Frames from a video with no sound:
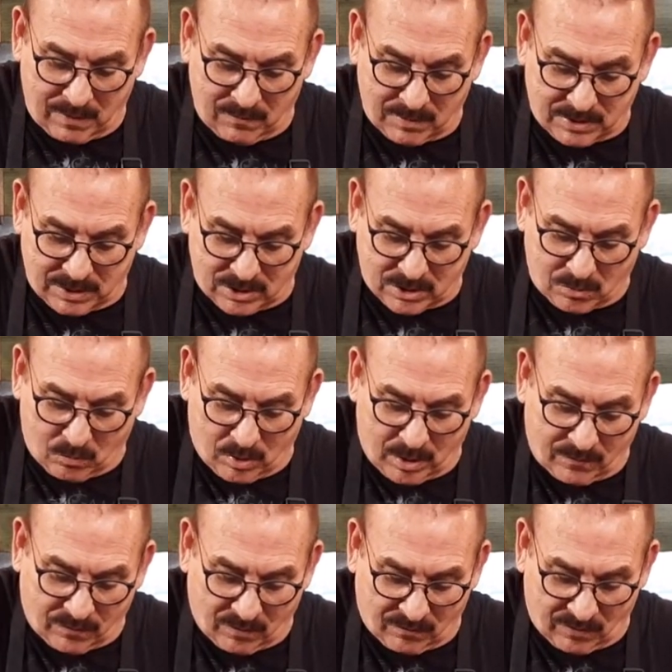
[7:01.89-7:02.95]
give it such a
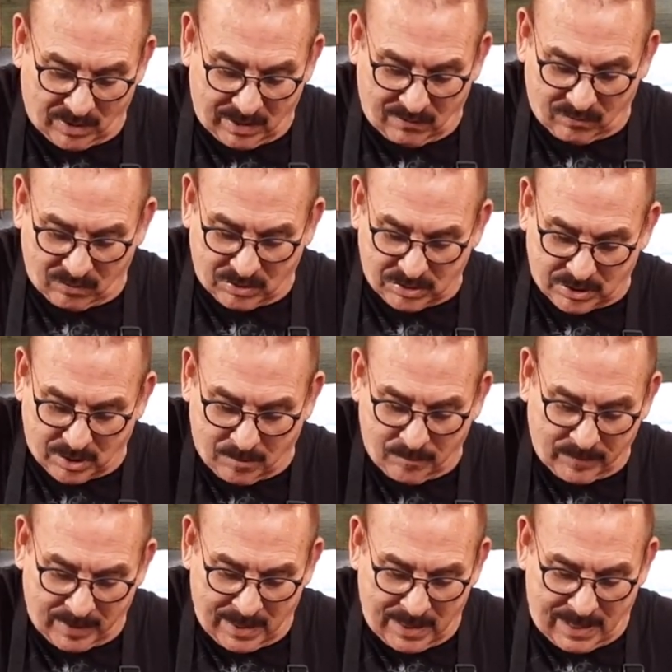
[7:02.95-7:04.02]
wonderful flavor. So
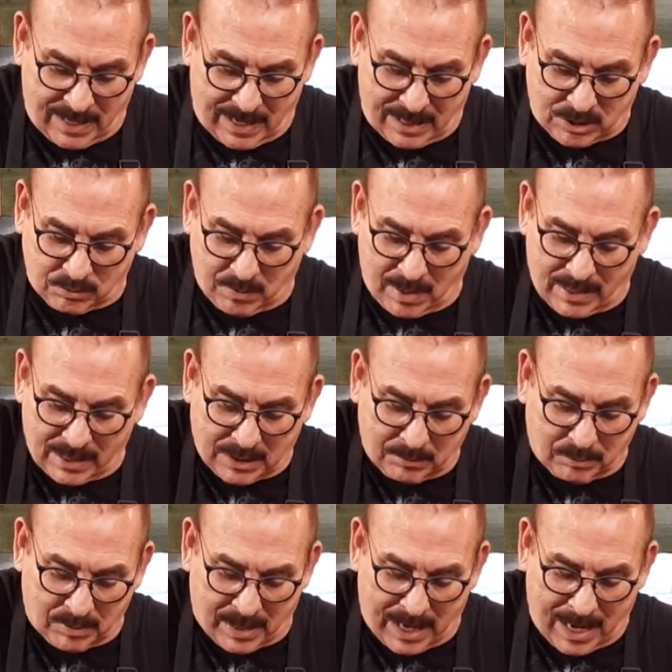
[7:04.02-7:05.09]
that's why I like to
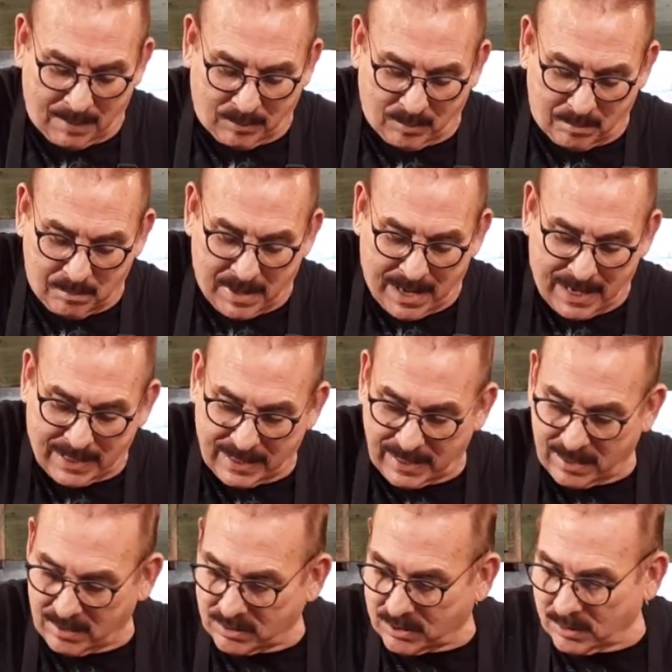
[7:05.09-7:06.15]
put apple back
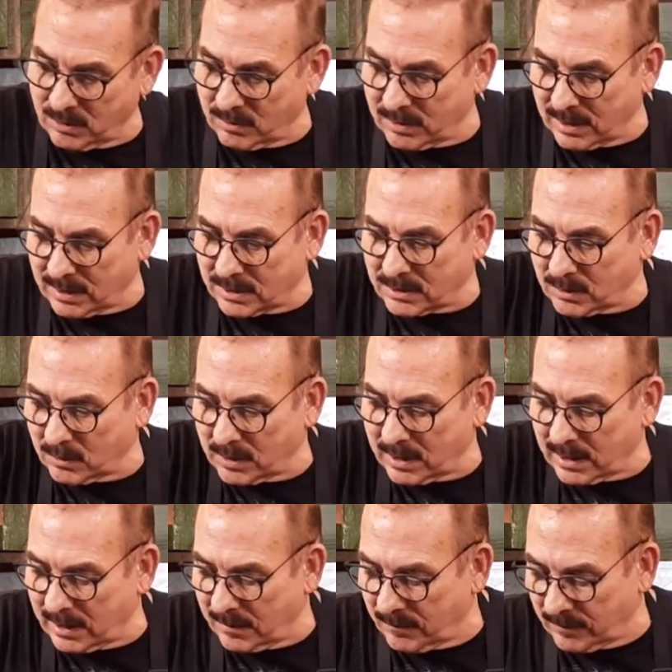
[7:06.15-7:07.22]
into this,
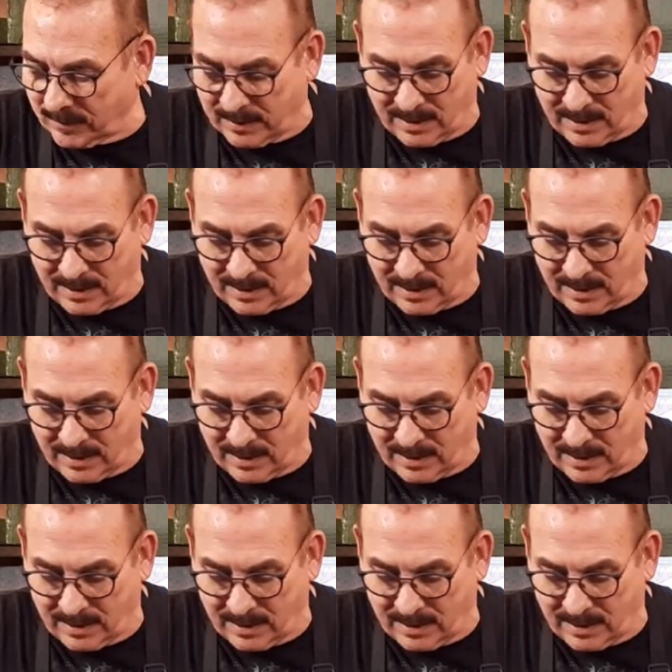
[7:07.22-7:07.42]
okay?